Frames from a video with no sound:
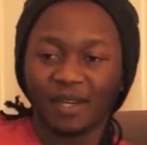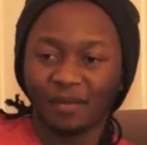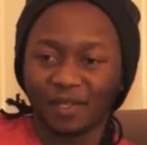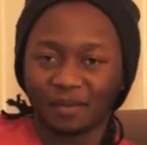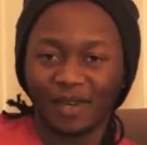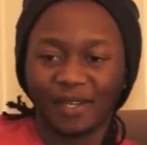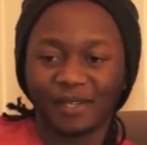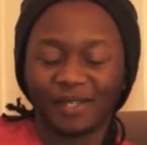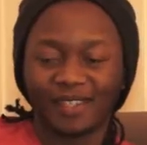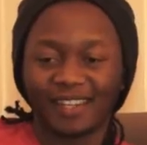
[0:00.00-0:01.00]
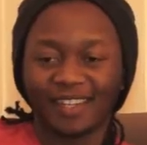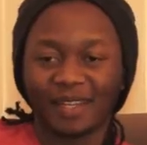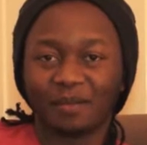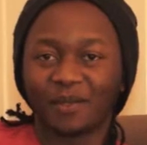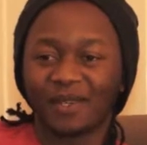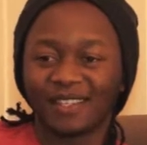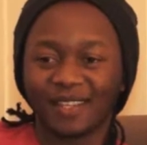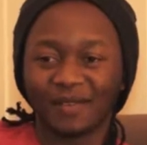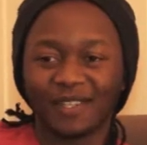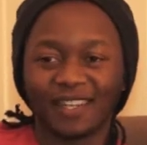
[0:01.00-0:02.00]
name is Michael and I'm
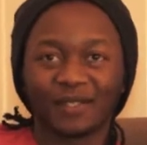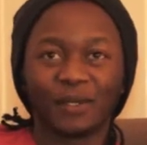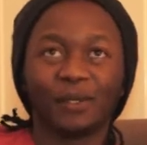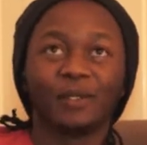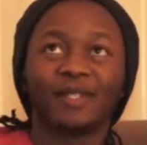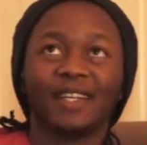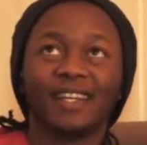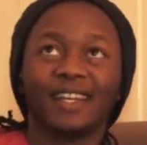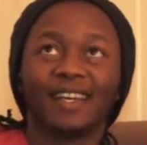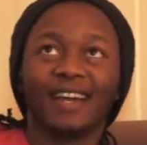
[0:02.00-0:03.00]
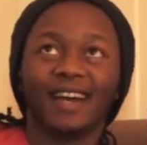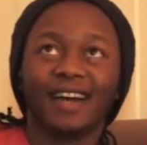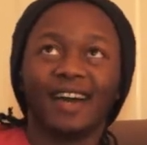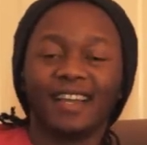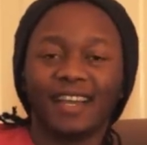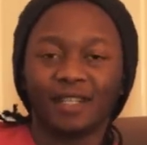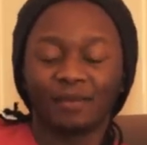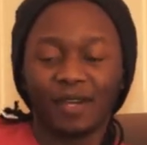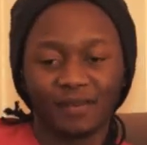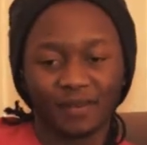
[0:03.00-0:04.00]
27 years old. I had
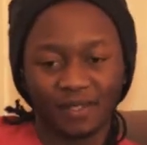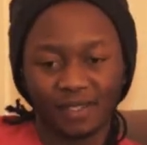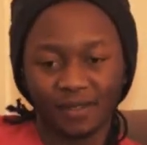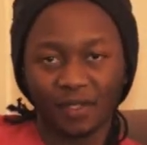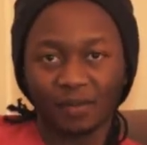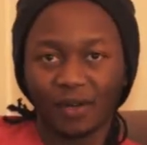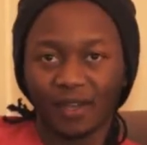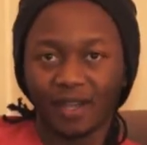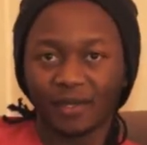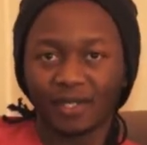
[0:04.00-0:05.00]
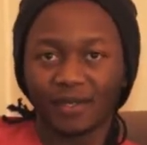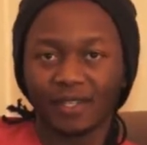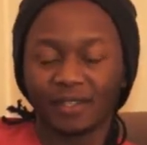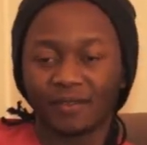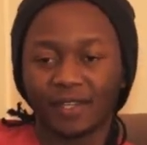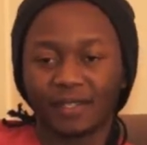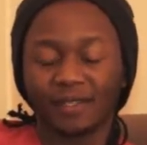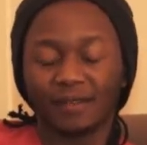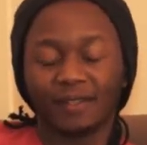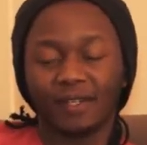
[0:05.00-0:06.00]
my first degree in biochemistry in University
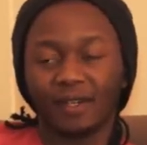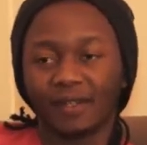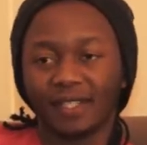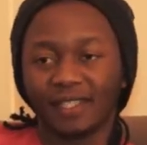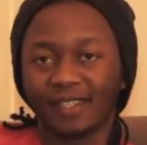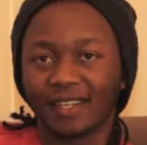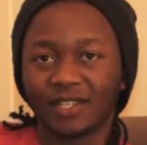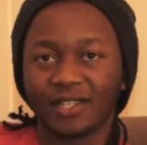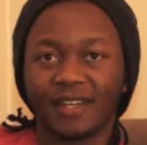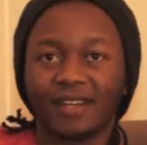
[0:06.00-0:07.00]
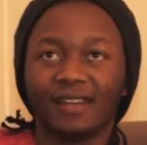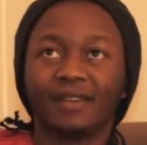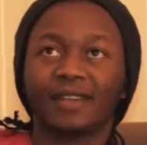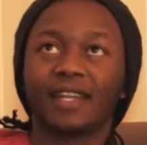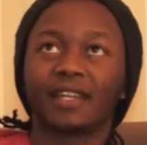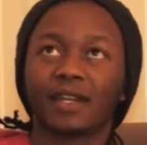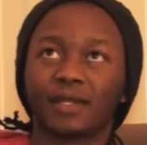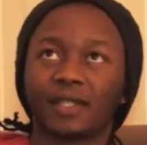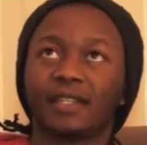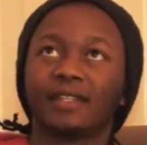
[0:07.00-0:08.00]
of Ilori, Nigeria, and I
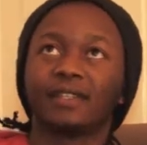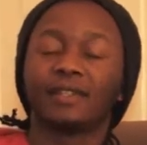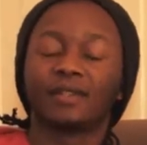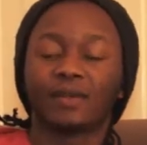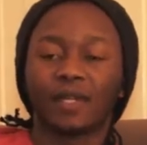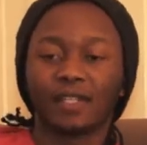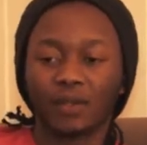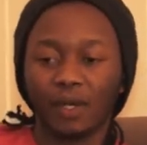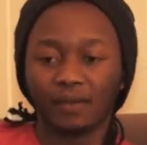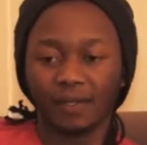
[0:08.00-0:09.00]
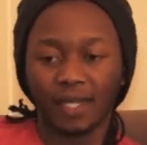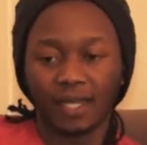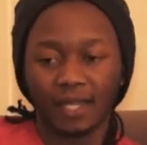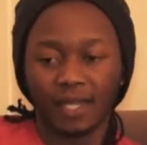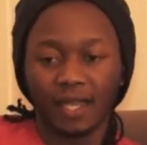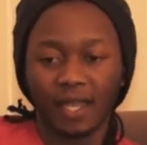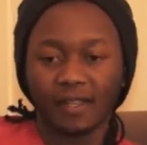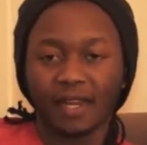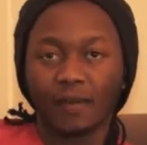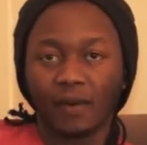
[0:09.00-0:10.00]
graduated in 2012. And
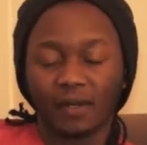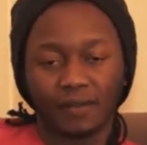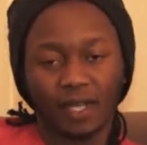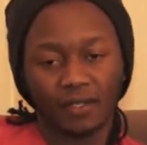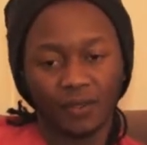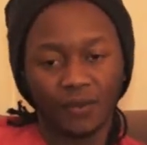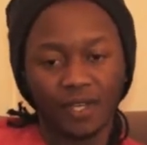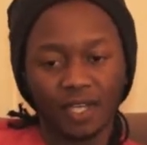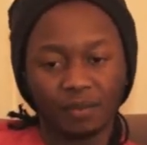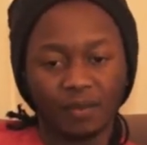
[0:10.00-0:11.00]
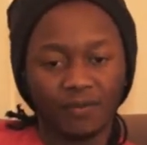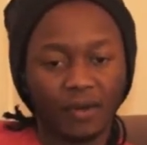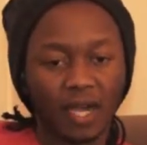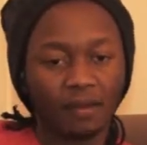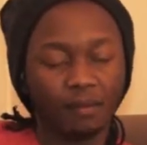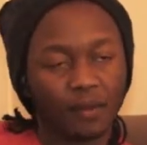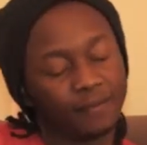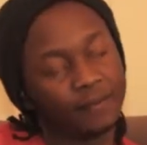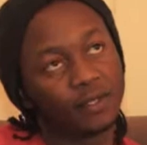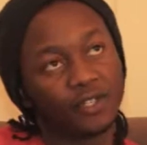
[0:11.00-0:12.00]
then I worked for like 2 years before I
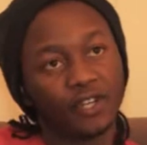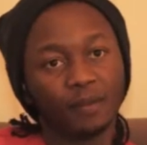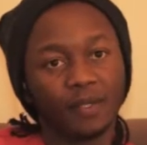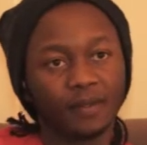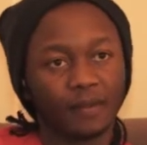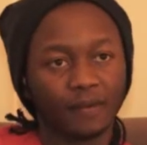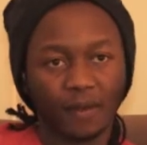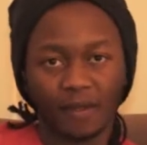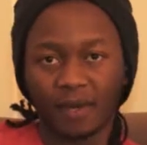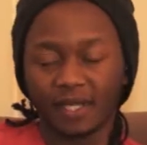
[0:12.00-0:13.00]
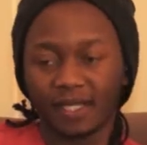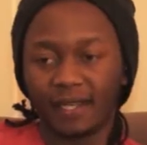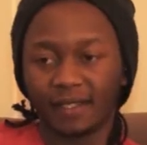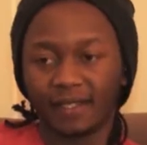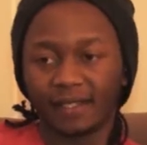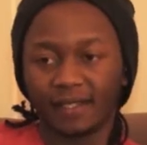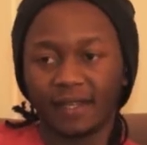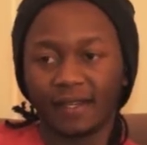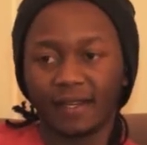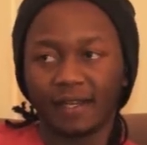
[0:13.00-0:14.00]
moved to Germany to further my studies,
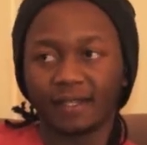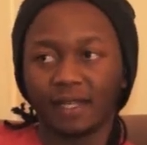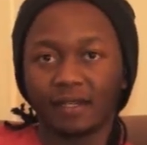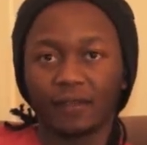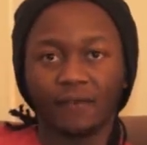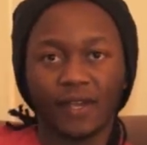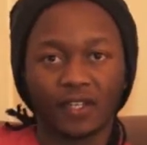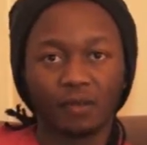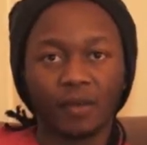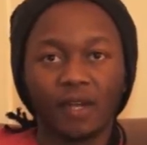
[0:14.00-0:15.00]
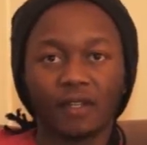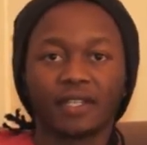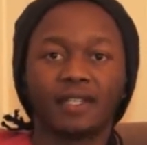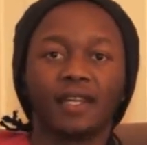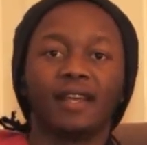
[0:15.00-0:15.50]
and then I studied infection biology